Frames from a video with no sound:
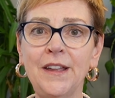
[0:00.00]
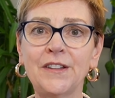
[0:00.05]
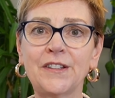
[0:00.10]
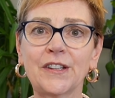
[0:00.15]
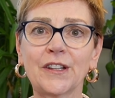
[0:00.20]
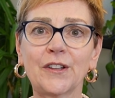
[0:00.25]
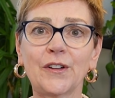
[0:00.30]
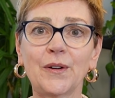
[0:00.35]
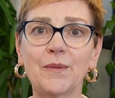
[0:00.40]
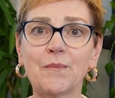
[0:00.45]

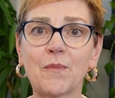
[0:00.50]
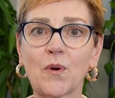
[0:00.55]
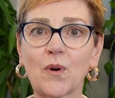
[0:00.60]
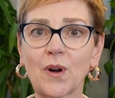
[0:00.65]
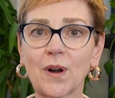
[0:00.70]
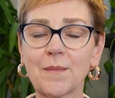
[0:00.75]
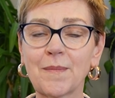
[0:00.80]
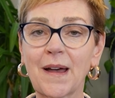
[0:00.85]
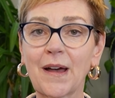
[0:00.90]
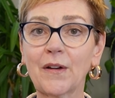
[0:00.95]
to learn
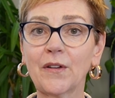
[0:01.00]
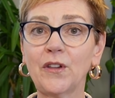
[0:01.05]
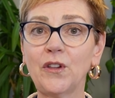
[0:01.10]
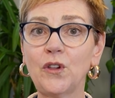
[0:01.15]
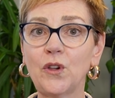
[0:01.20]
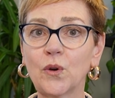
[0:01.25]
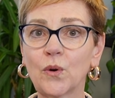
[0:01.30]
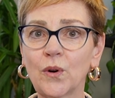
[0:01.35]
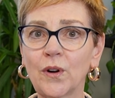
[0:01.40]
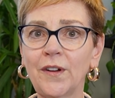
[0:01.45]
more
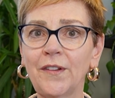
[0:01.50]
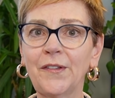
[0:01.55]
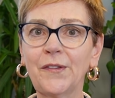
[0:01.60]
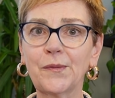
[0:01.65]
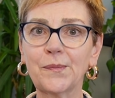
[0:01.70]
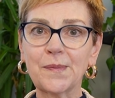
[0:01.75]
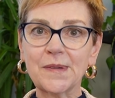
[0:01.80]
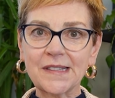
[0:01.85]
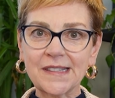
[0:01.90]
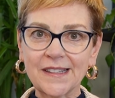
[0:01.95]
about your
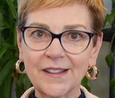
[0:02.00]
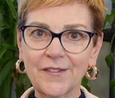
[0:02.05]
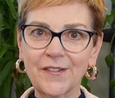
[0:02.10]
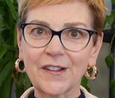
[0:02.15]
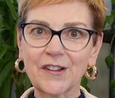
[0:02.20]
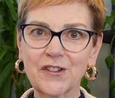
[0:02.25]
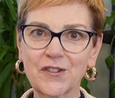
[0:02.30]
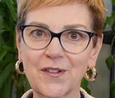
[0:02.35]
specific